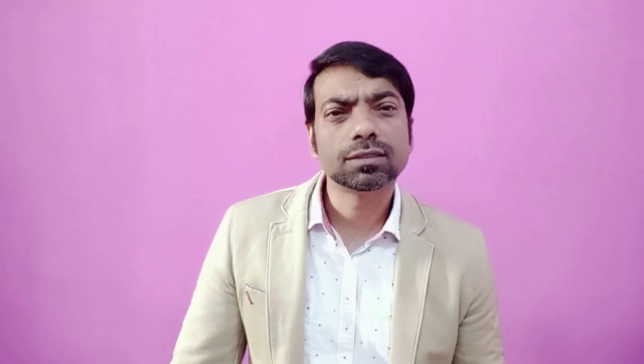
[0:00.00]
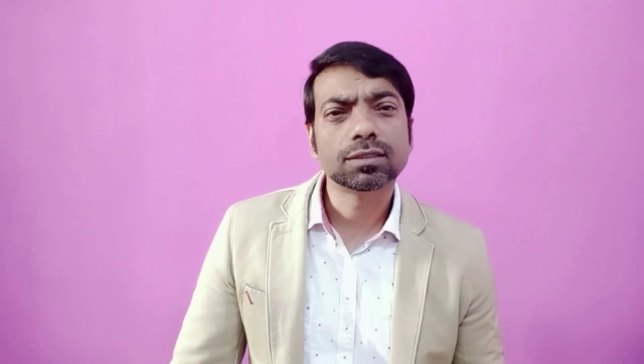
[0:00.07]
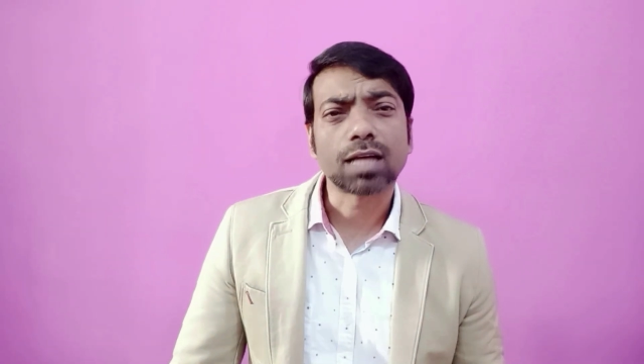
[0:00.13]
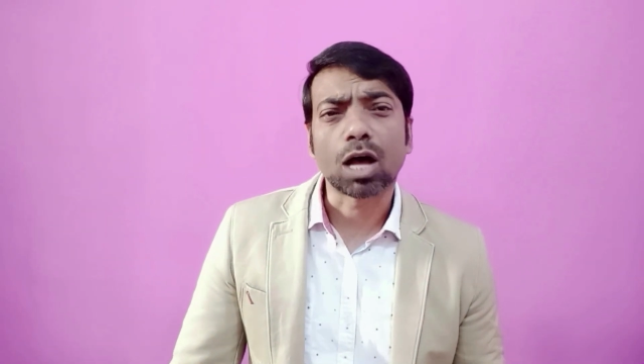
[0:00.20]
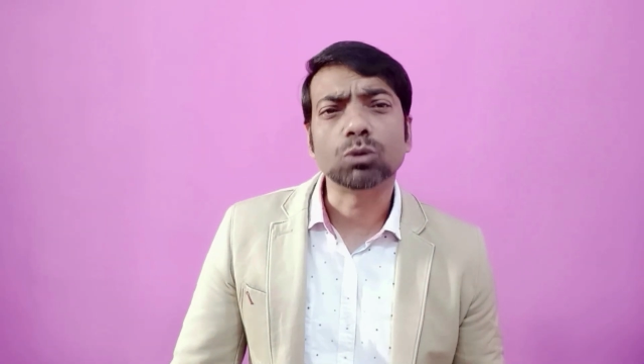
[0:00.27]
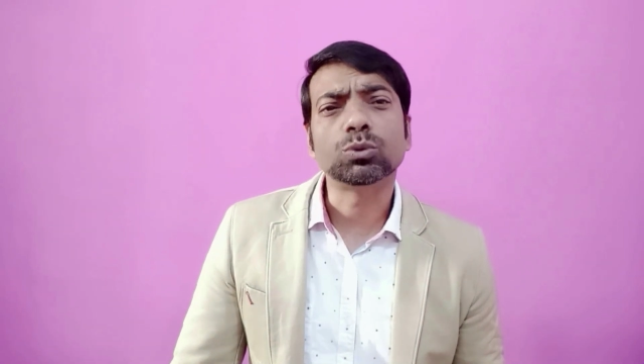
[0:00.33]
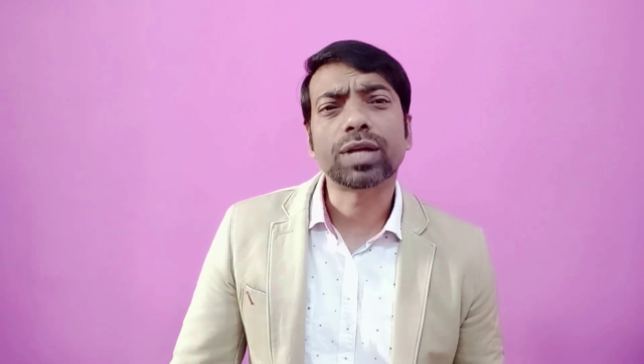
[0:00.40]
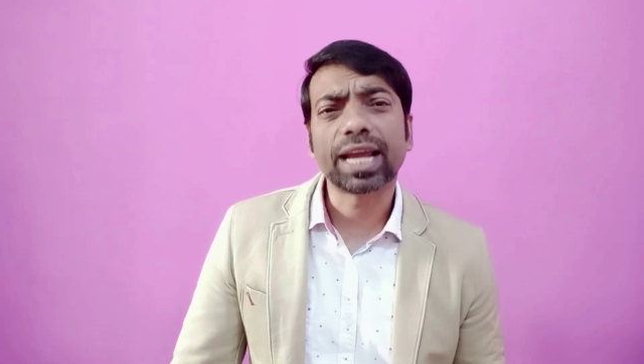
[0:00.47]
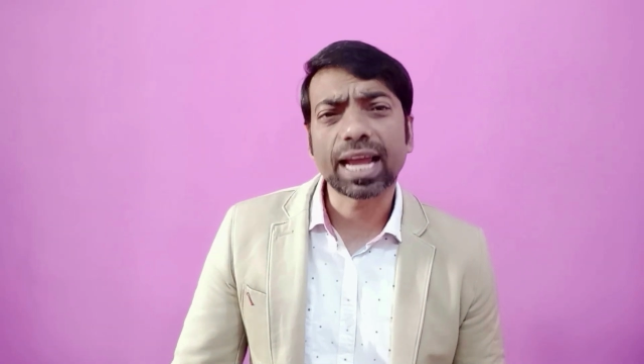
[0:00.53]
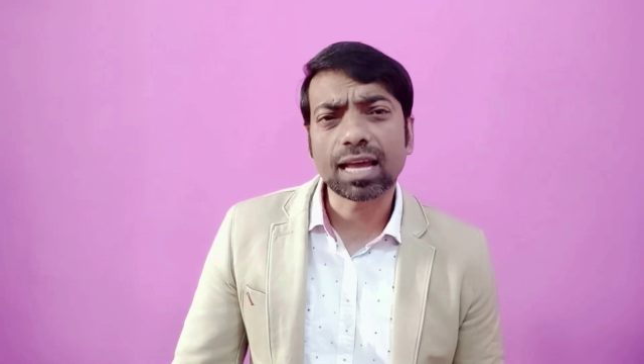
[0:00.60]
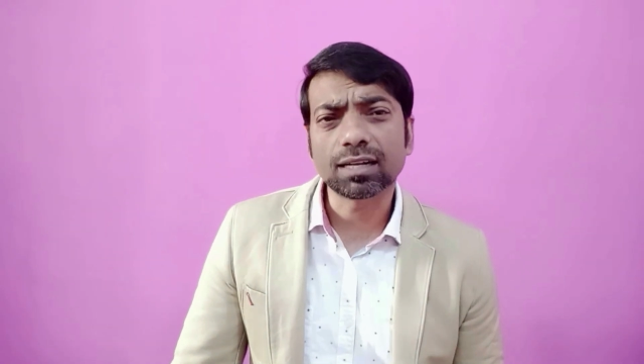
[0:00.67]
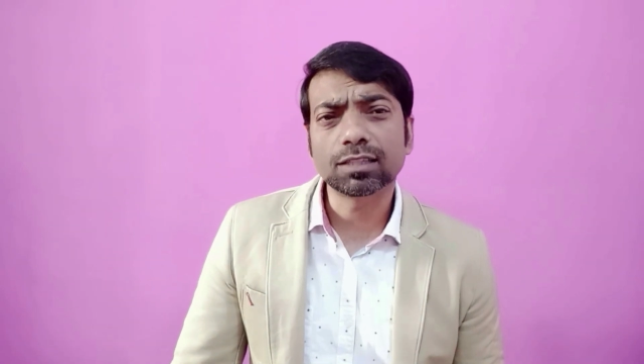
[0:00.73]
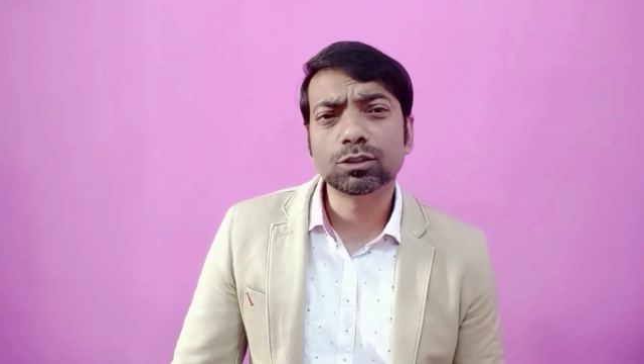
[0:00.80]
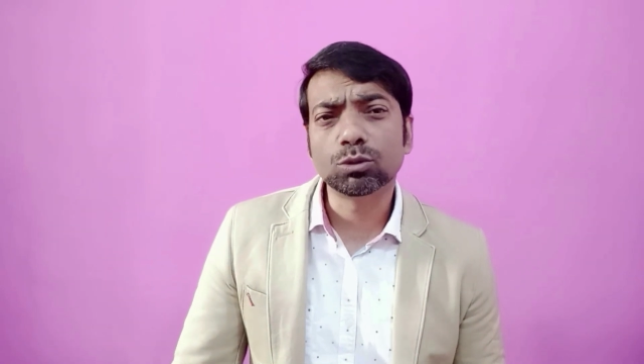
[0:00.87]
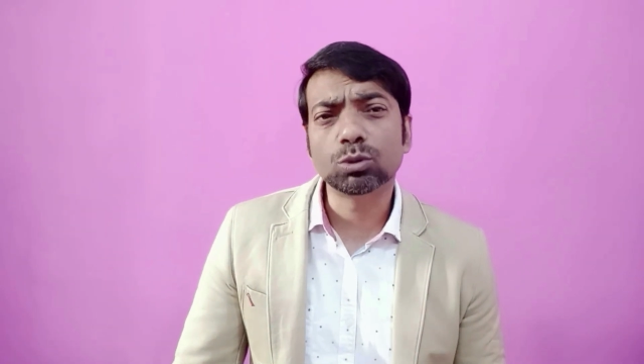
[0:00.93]
how to
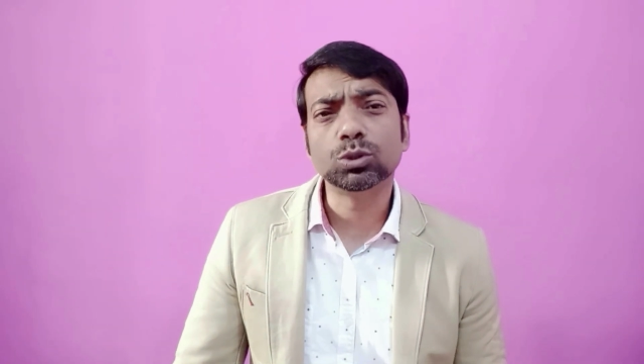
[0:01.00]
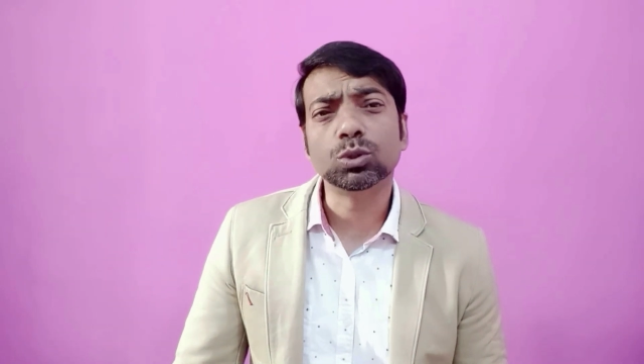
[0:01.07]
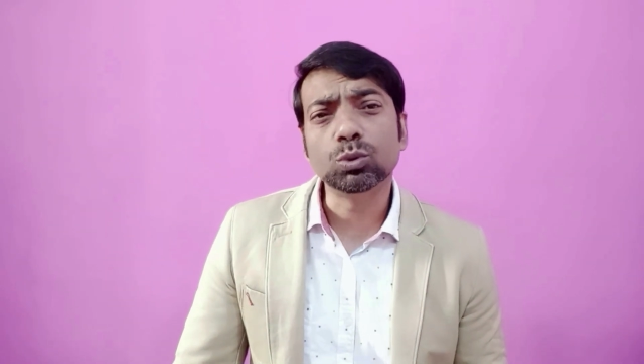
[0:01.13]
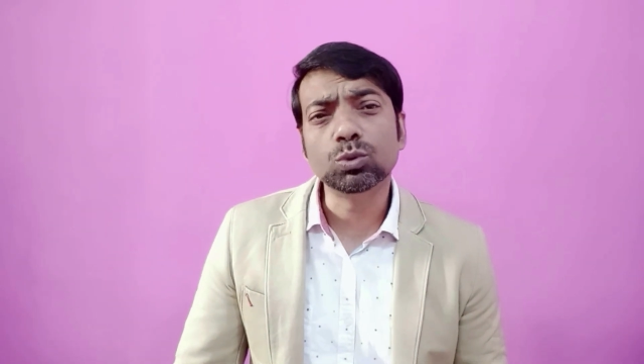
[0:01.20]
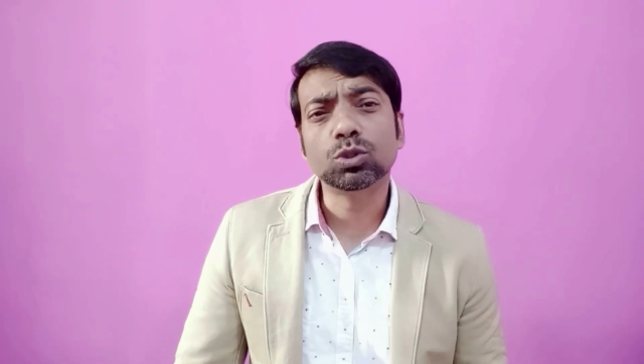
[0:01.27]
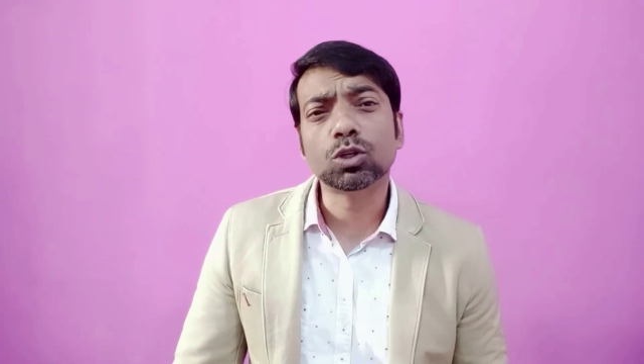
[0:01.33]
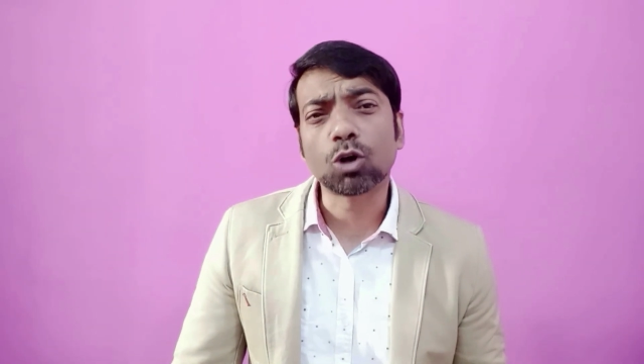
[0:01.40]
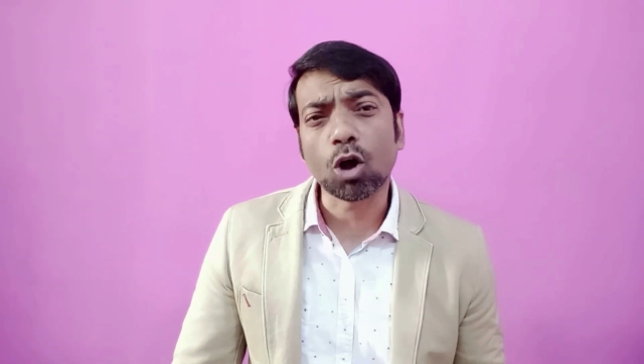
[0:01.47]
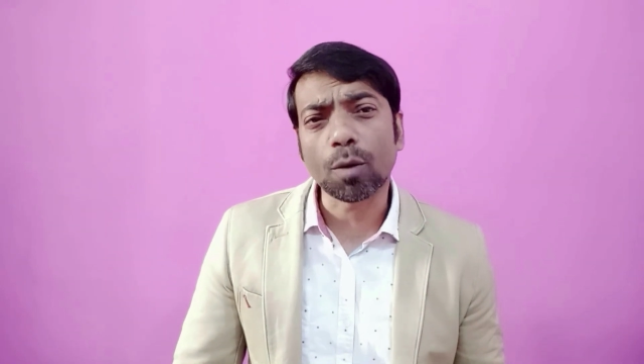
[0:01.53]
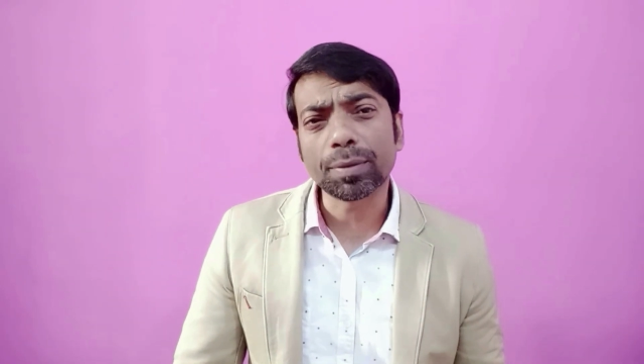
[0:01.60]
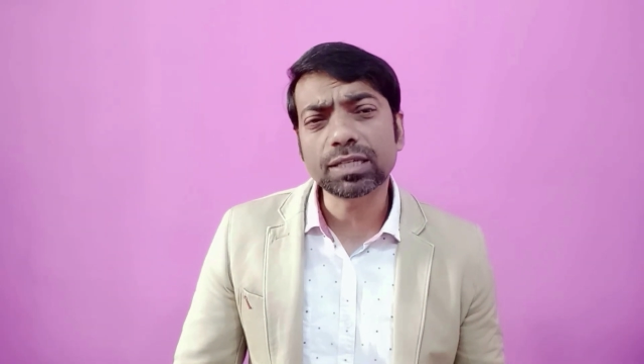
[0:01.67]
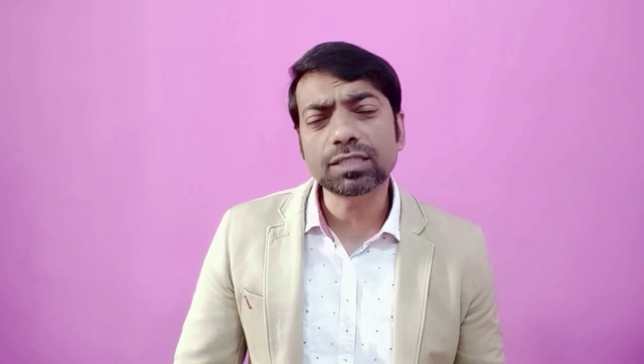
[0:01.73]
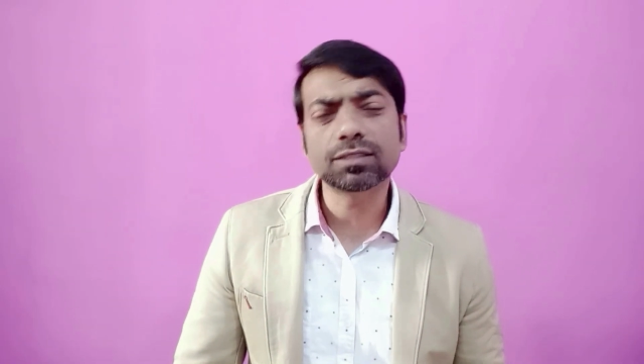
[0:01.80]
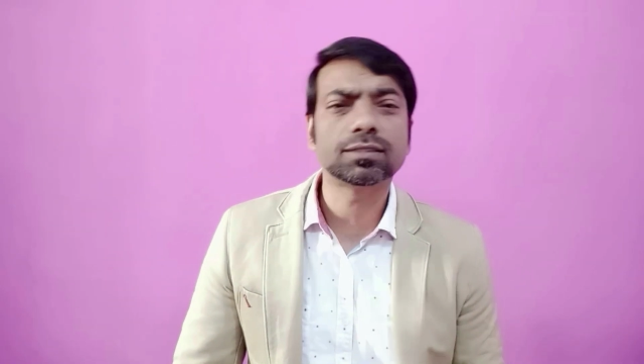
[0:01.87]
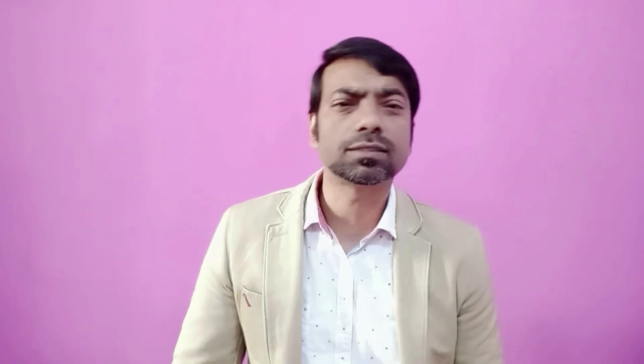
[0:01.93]
handle those rude
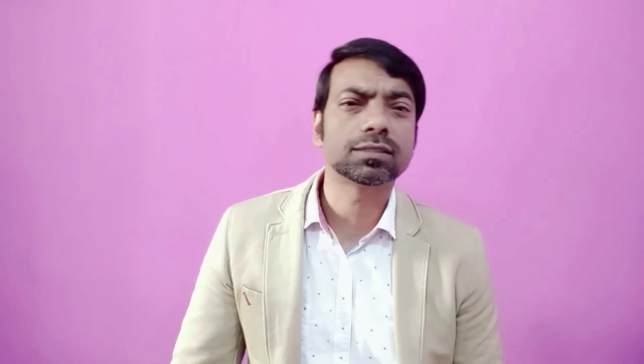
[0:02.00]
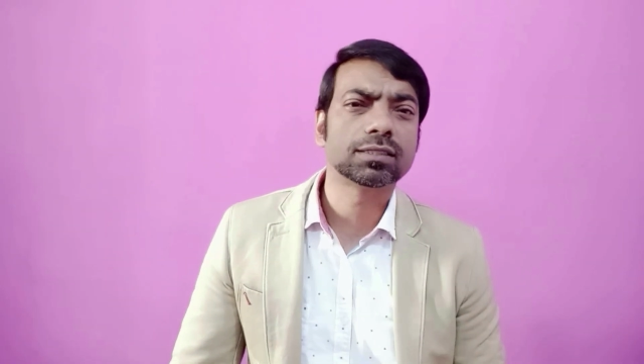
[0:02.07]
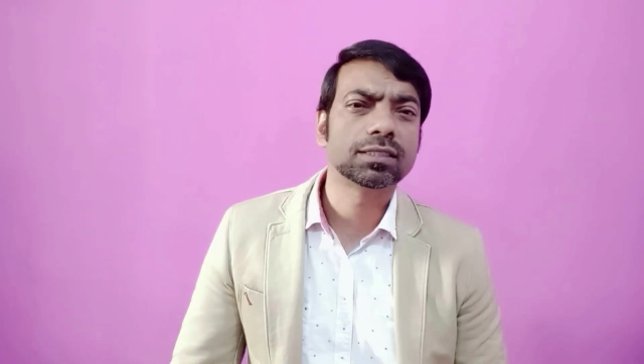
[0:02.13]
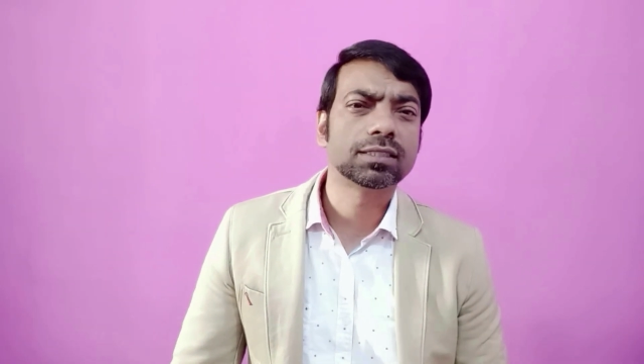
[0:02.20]
comments